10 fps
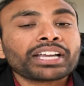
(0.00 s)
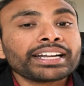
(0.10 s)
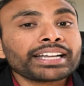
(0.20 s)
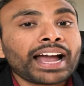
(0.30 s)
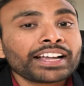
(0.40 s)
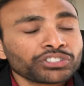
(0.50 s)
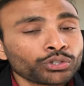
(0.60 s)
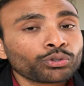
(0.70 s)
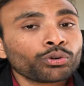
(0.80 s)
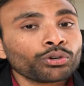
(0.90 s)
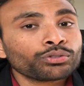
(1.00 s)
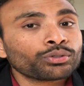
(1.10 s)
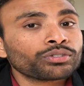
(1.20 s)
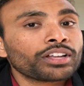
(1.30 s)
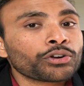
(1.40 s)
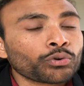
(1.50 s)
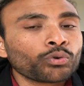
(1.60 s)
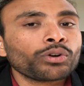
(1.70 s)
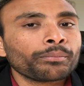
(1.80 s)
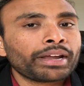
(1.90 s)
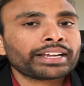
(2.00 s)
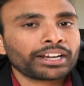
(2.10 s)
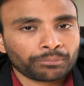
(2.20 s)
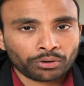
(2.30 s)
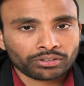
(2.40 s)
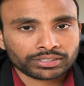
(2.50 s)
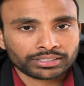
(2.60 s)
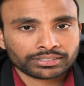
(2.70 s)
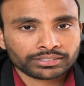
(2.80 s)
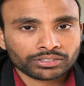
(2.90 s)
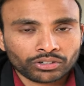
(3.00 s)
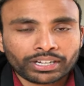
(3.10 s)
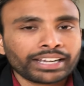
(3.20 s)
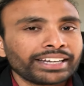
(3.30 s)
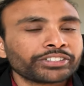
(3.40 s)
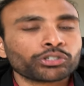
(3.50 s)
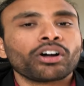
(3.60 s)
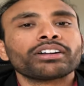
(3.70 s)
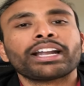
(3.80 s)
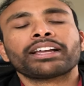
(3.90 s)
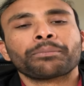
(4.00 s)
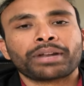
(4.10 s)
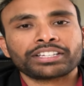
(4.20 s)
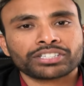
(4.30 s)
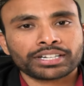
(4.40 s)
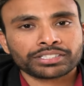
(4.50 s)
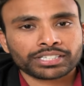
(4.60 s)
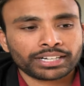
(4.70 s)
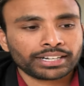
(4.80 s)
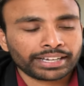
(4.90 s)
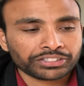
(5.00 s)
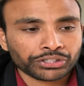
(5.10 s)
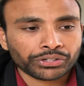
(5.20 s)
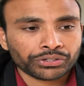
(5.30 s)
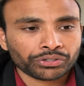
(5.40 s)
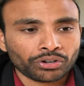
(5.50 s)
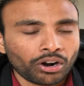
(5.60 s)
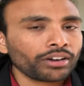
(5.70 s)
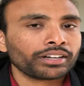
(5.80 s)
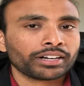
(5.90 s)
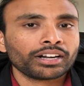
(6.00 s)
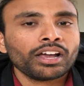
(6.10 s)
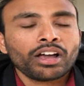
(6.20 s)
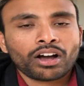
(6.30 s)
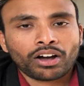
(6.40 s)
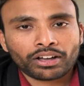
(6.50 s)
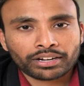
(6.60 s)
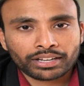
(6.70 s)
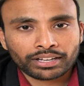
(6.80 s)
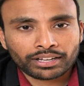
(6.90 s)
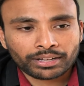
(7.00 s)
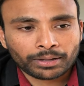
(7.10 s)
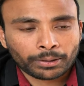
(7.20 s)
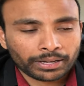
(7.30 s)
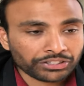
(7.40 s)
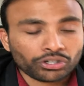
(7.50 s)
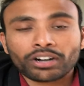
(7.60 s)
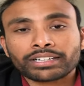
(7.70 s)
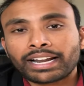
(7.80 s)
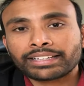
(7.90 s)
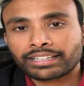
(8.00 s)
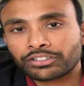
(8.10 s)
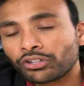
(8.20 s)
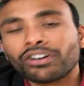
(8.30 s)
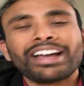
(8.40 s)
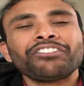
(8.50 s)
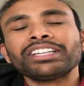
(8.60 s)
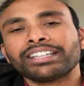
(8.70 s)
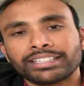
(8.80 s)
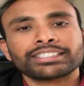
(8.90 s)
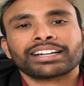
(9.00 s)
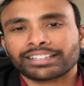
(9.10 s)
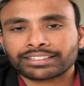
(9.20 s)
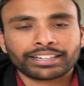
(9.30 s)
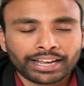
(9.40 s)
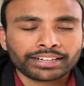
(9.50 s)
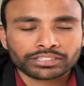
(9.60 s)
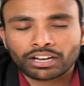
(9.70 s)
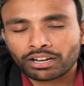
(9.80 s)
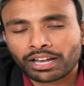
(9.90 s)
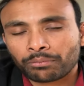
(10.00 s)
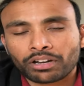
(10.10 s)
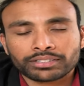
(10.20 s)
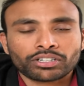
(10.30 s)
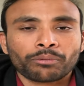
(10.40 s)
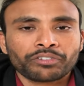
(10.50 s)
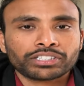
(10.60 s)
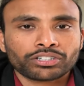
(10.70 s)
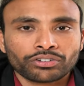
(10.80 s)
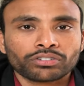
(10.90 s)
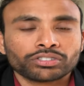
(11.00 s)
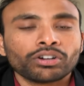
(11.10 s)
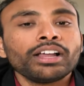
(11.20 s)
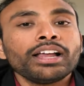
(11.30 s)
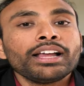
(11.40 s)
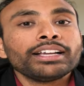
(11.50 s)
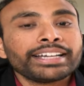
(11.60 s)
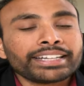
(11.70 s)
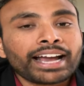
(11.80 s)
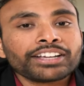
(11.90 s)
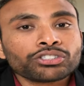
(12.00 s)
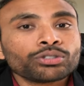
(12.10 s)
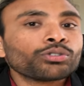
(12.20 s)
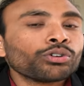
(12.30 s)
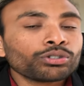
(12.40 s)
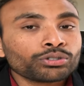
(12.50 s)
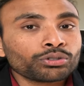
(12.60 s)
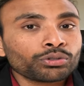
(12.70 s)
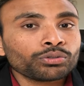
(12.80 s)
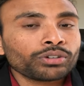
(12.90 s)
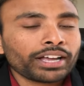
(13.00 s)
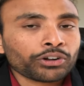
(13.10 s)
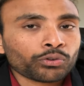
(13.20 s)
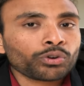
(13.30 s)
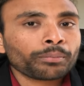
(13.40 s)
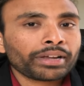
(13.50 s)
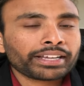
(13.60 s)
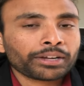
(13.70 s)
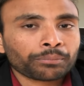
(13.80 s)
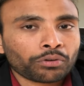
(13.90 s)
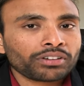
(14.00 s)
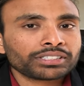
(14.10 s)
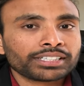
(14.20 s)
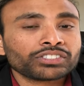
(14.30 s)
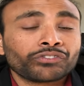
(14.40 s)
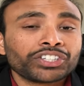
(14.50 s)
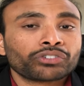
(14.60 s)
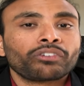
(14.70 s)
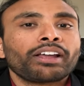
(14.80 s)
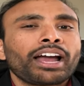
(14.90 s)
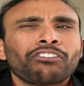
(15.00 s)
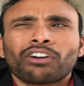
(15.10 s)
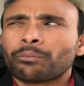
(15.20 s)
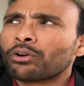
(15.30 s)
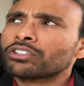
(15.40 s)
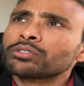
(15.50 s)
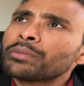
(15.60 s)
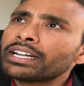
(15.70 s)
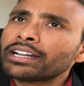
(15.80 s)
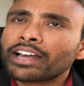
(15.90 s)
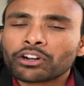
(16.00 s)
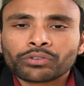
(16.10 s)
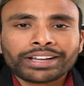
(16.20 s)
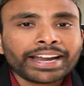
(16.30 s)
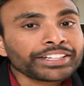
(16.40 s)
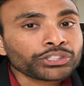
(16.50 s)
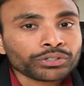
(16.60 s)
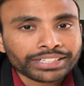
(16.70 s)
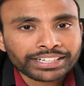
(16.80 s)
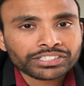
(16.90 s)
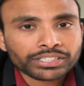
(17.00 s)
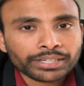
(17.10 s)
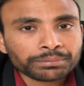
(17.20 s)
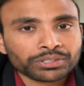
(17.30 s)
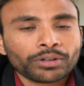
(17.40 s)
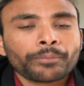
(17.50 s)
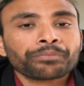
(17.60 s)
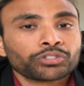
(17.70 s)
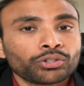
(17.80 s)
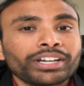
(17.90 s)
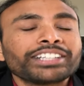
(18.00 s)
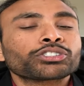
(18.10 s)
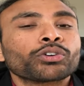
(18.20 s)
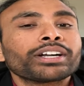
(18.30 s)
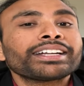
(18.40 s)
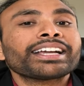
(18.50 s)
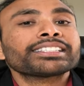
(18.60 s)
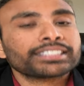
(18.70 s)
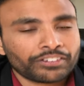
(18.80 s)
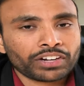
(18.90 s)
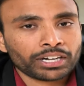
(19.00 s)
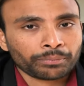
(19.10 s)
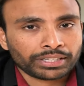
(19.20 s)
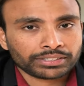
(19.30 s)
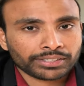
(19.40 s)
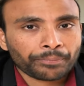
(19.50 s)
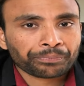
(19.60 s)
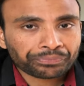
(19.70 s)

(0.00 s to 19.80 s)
it has to go through the rule making process okay it's not like a presidential executive order or uh, it's not like you know everything is under their hands uh, uh, as obviously no so it has to go through a rule making process which will have approximately around 8 to 10 steps so it's going to take several months